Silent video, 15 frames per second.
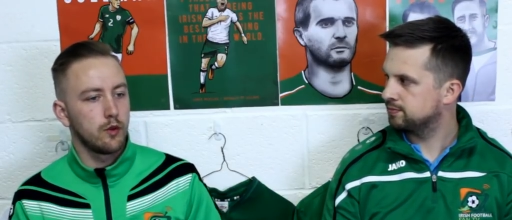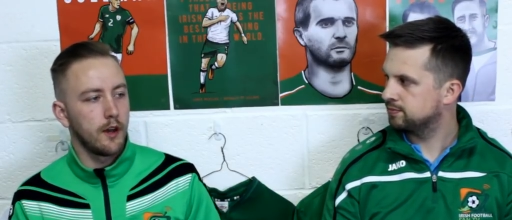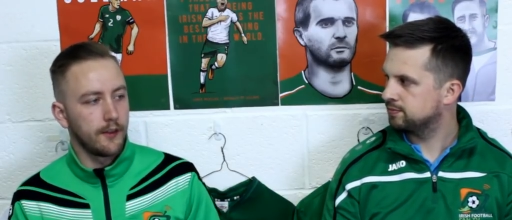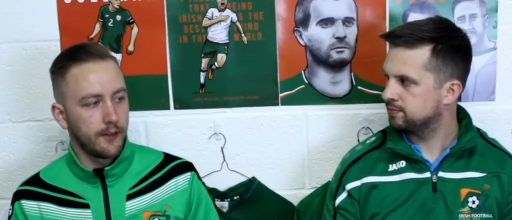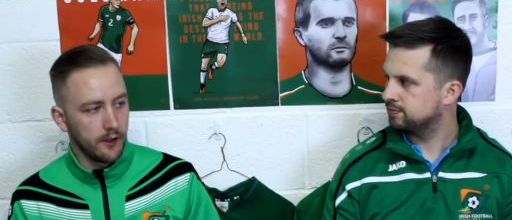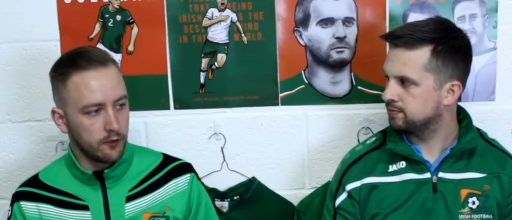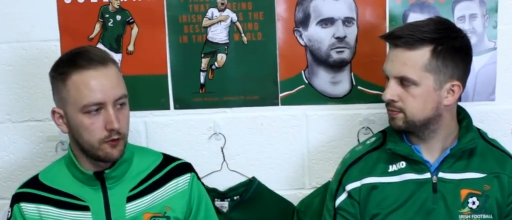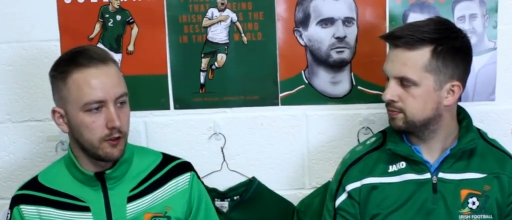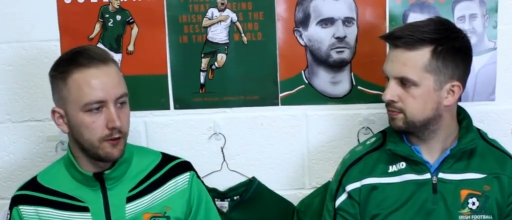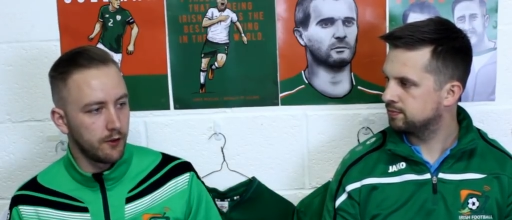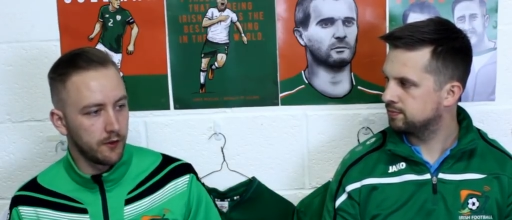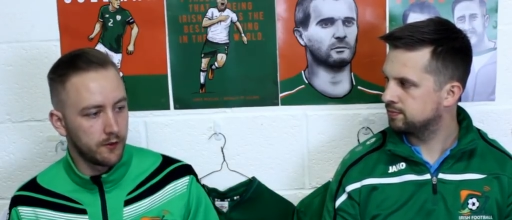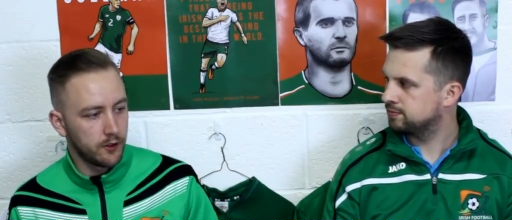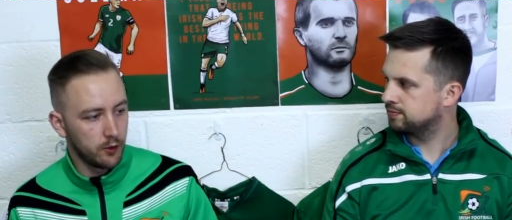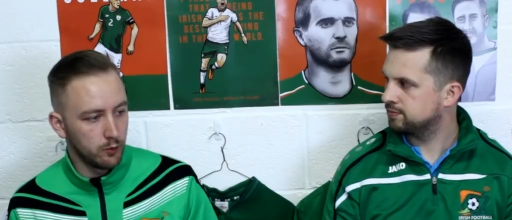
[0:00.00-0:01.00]
Speaker 1: I think three
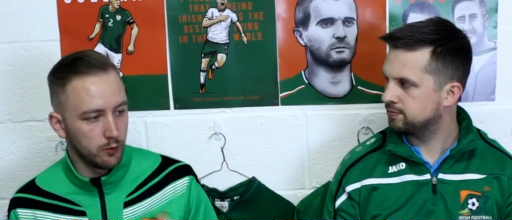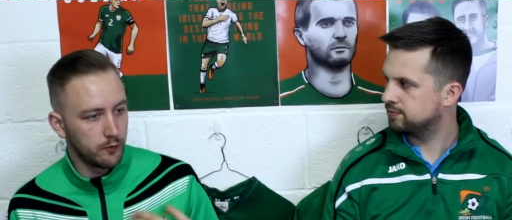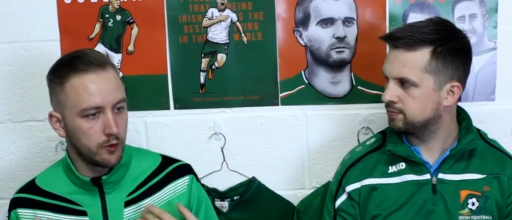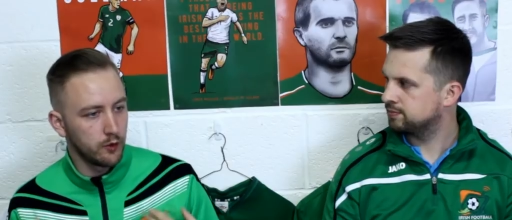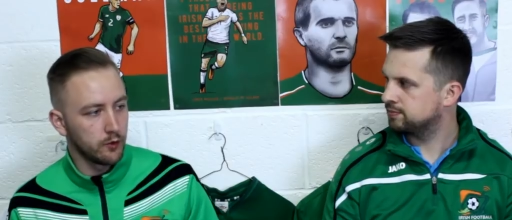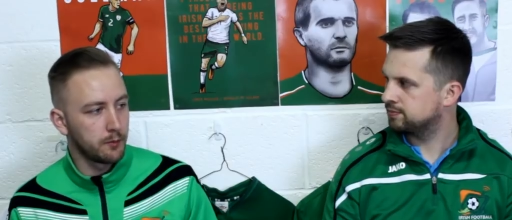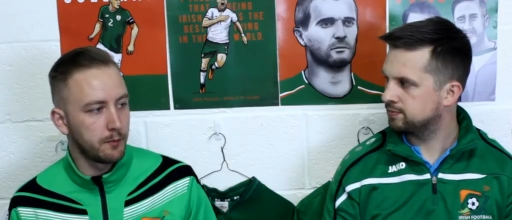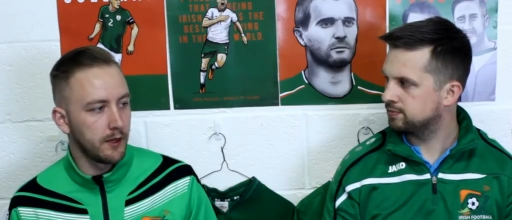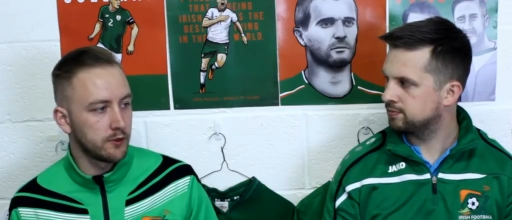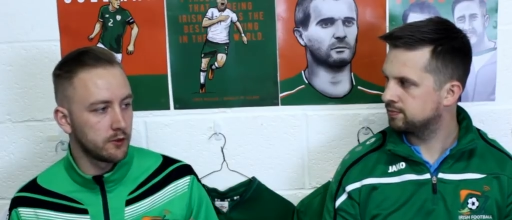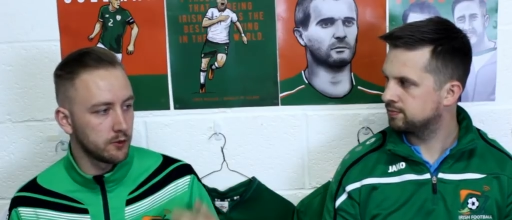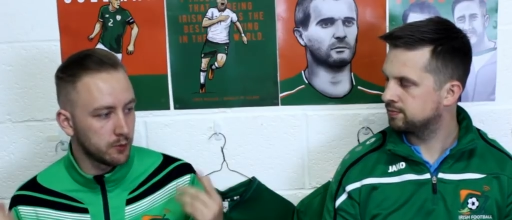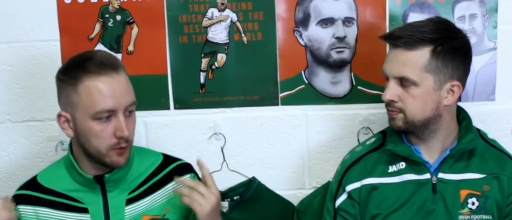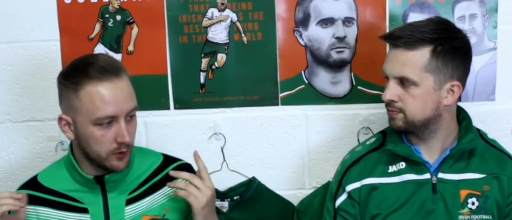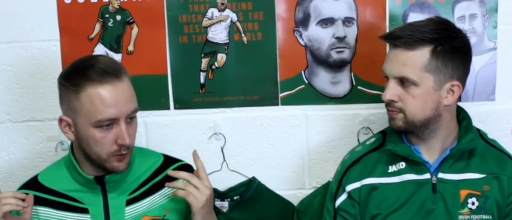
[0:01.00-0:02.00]
five two would suit us best,
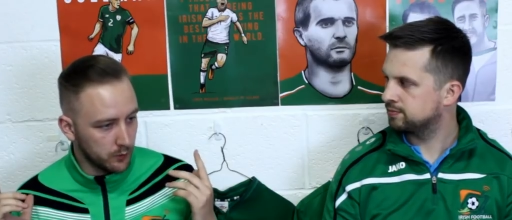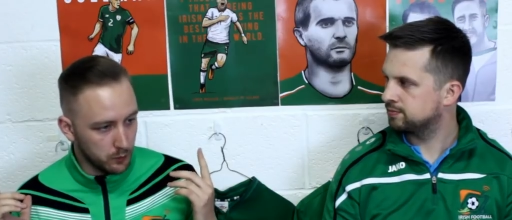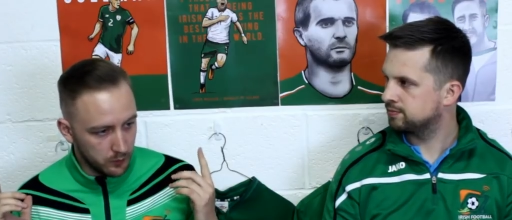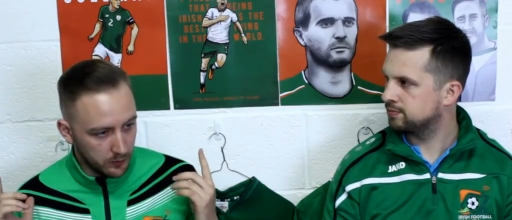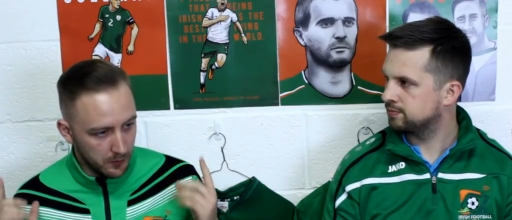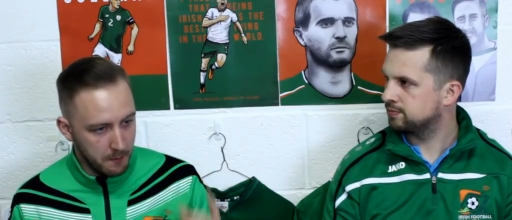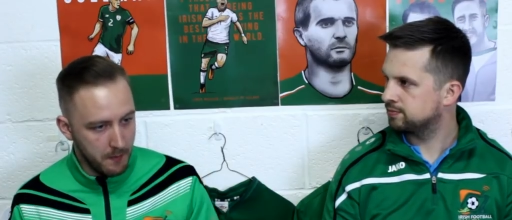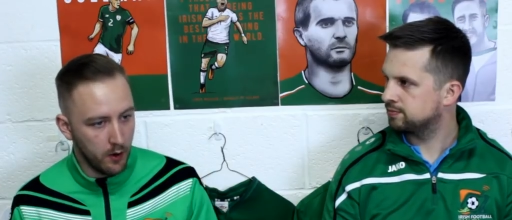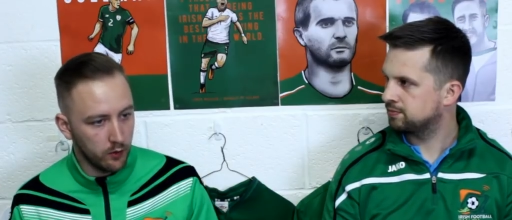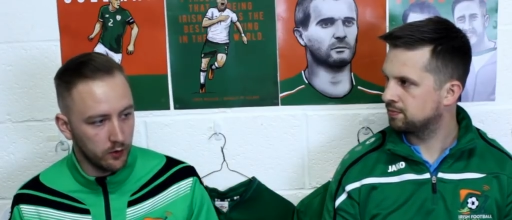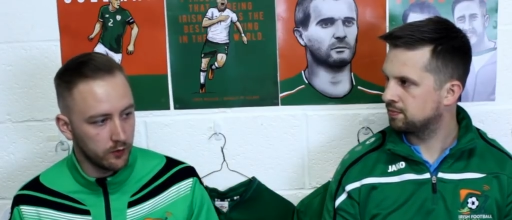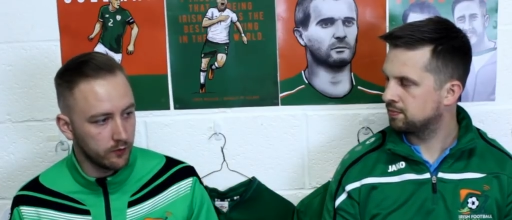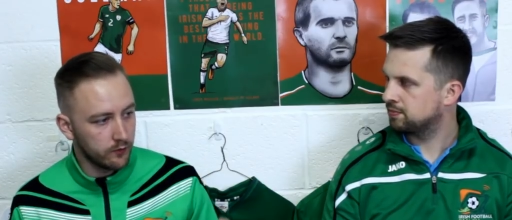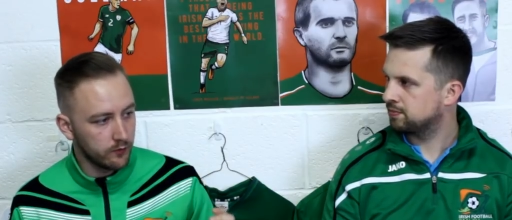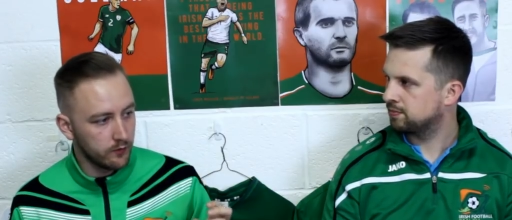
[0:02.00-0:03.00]
just because the amount
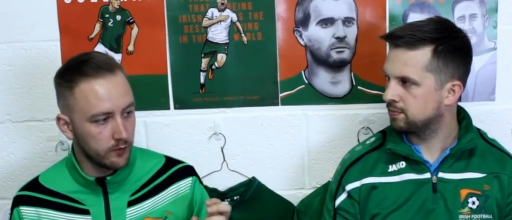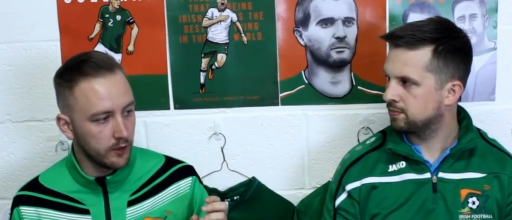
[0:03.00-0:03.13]
of,